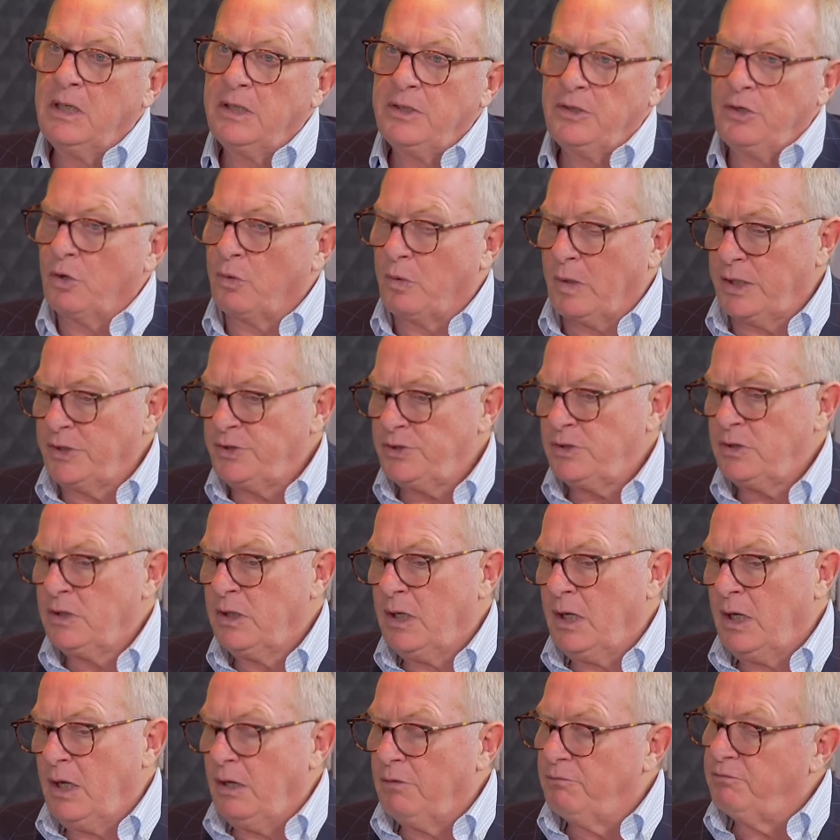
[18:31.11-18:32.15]
no rush,
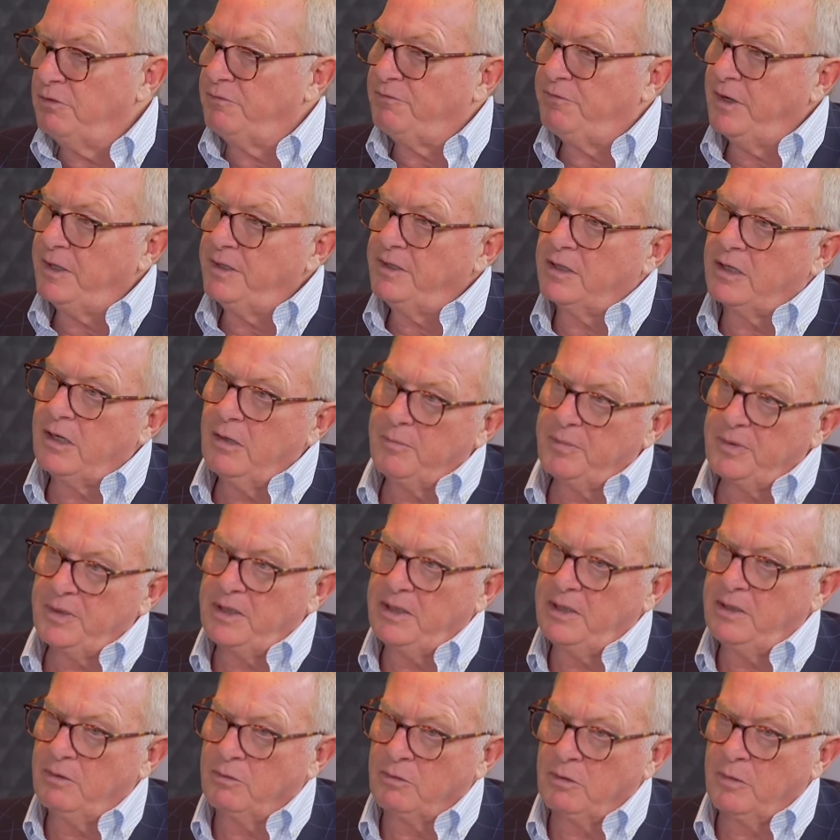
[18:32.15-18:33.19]
if we find a
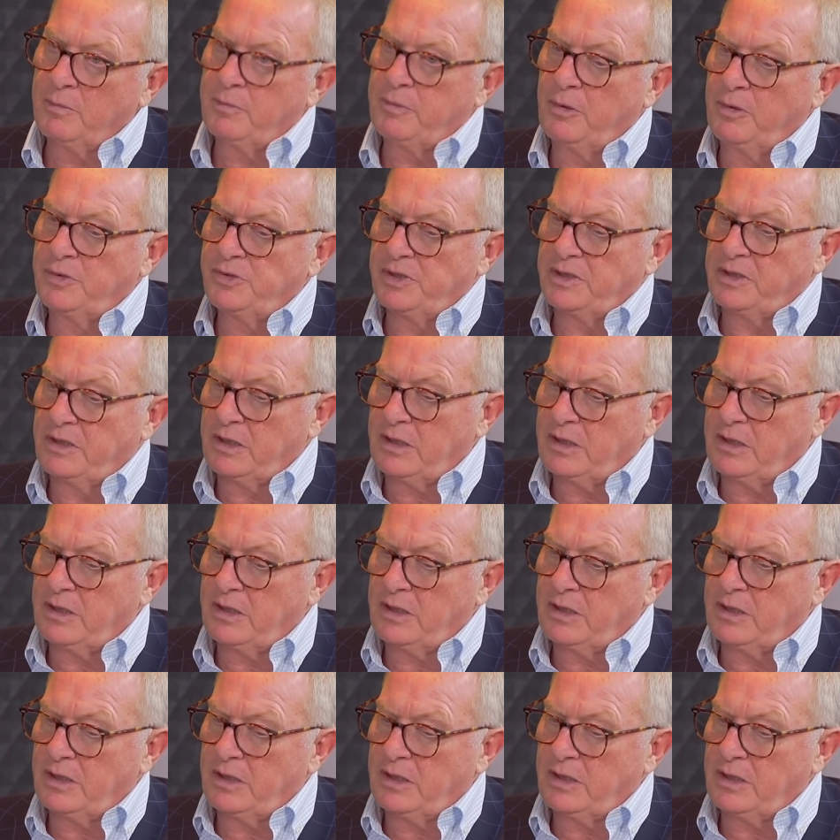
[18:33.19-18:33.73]
company or a project